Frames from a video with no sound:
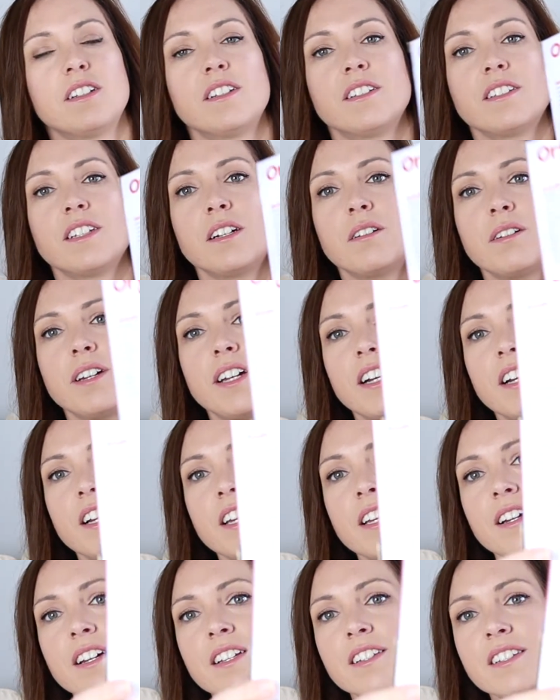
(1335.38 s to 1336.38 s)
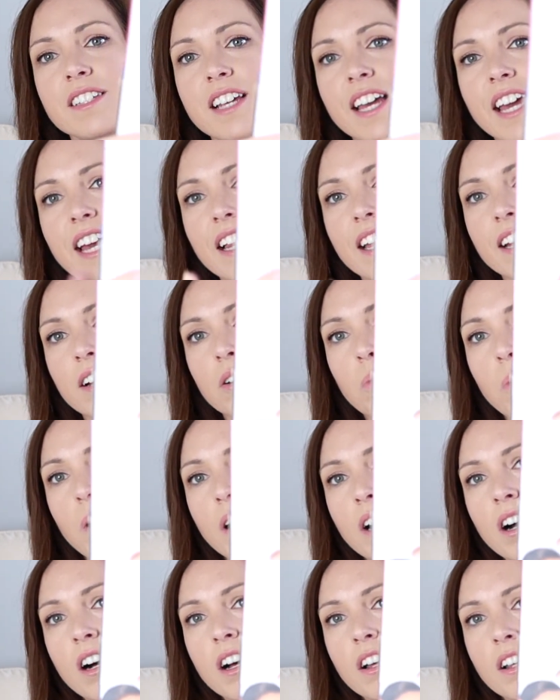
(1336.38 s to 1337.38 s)
So here you can see like
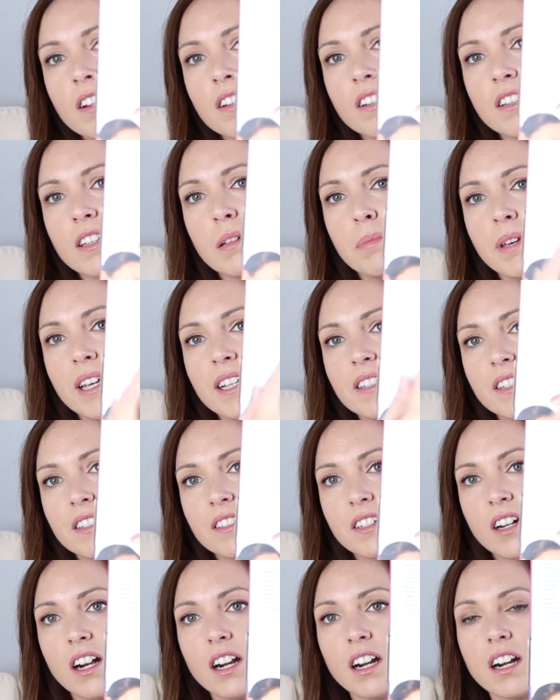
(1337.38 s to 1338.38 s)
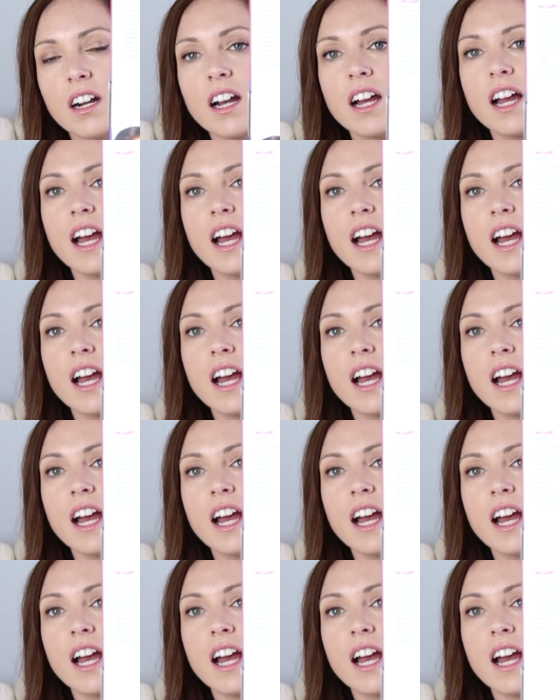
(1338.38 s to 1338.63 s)
what all the pieces are.